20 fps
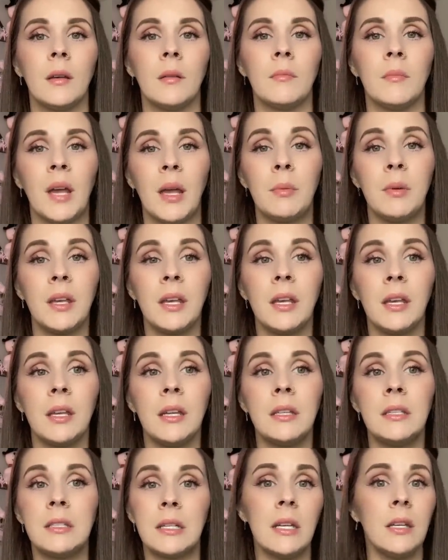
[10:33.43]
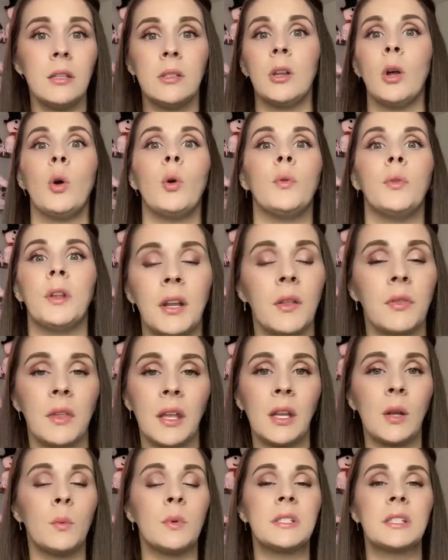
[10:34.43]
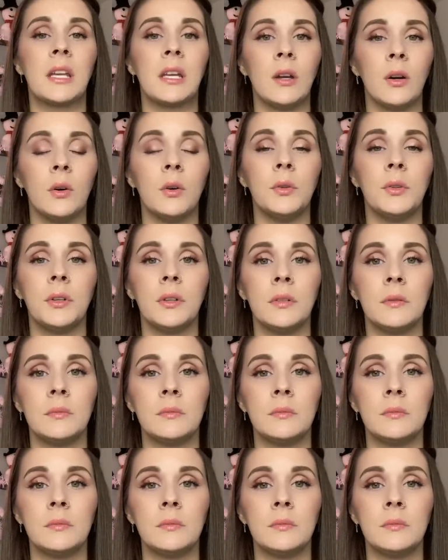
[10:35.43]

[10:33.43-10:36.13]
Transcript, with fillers: Maybe he didn't know that Athena was killed.